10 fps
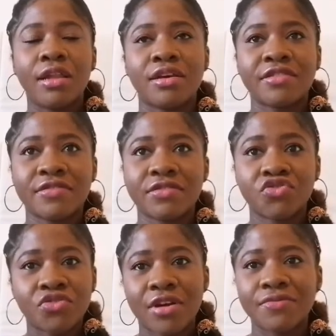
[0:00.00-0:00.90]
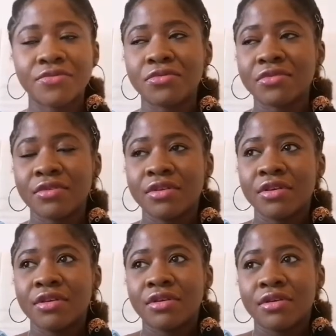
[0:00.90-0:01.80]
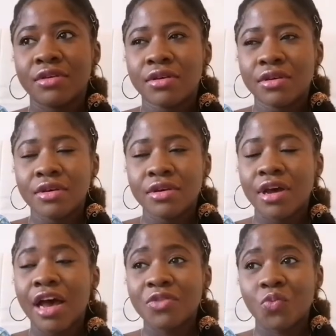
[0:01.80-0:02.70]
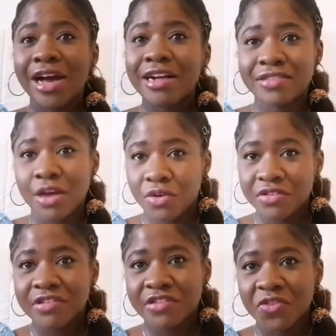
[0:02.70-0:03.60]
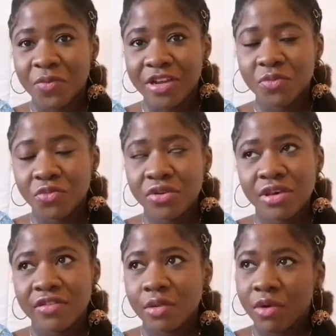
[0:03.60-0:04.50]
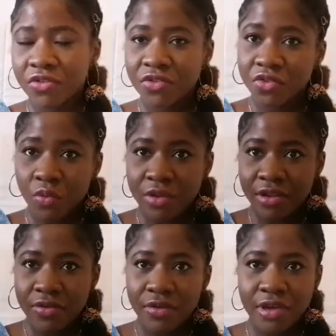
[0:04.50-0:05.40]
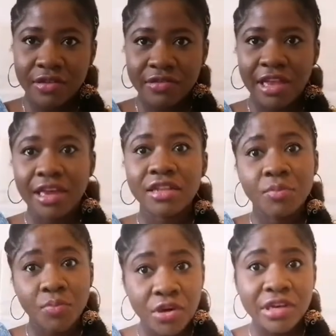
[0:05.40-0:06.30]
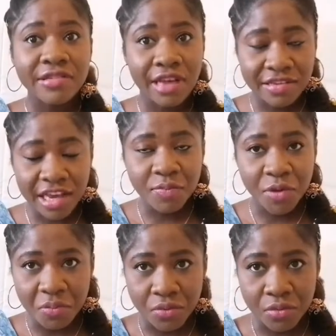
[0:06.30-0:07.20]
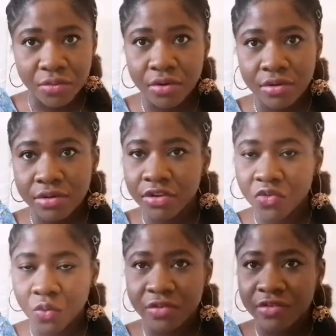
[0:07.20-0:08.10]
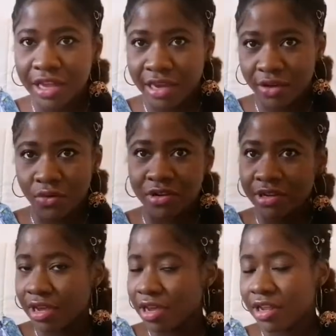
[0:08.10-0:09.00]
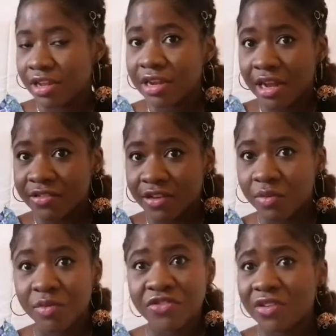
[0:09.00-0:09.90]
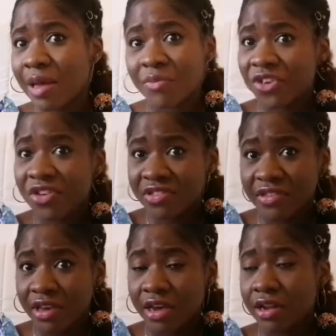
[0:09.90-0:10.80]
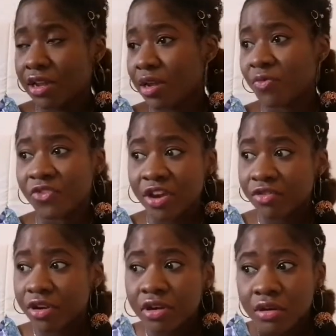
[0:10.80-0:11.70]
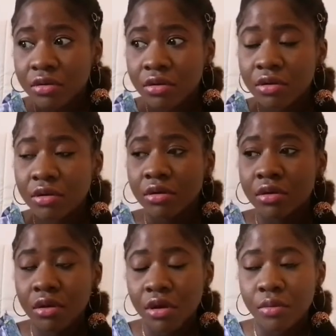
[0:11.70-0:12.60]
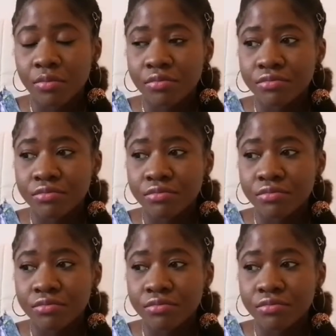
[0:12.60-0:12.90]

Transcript: last traveled. And whilst I wasn't chased by the monkeys, they were just doing their things. Like the monkeys attack people, but these ones, like on the day, they didn't attack me. It's just I'm very scared and I'm very um